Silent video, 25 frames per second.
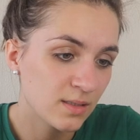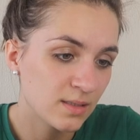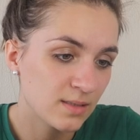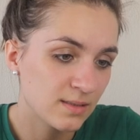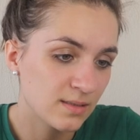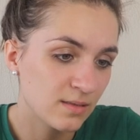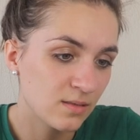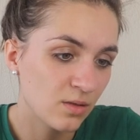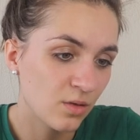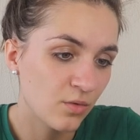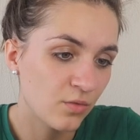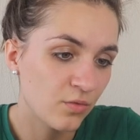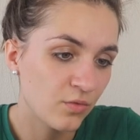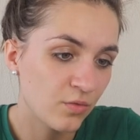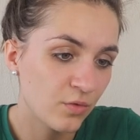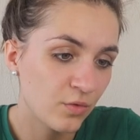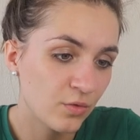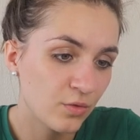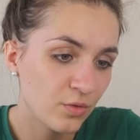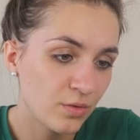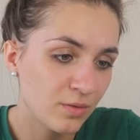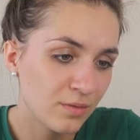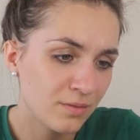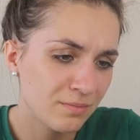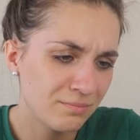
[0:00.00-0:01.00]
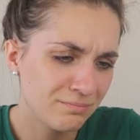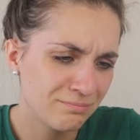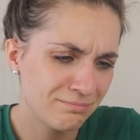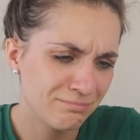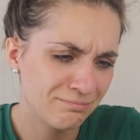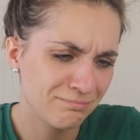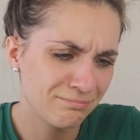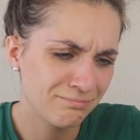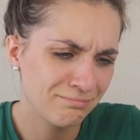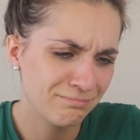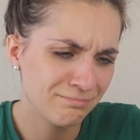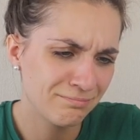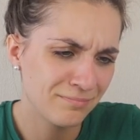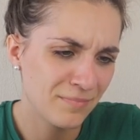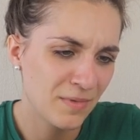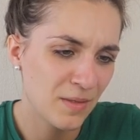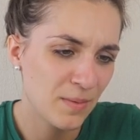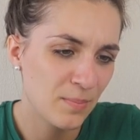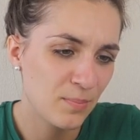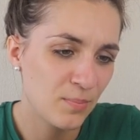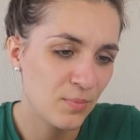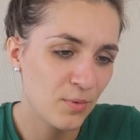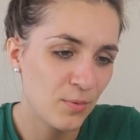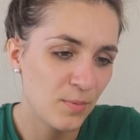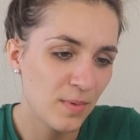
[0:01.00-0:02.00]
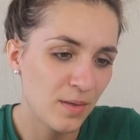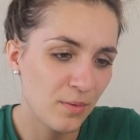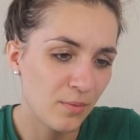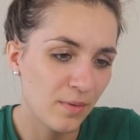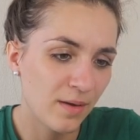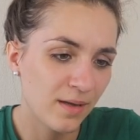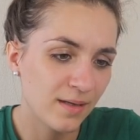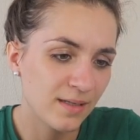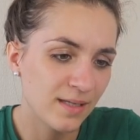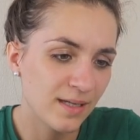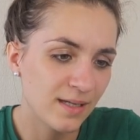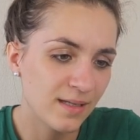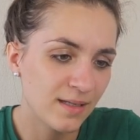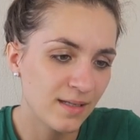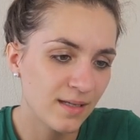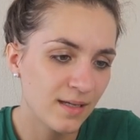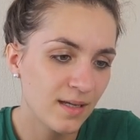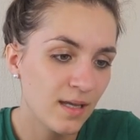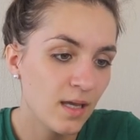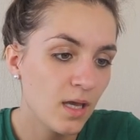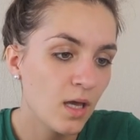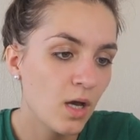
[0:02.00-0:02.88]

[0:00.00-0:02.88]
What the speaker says: Xylophone. Pomeranian.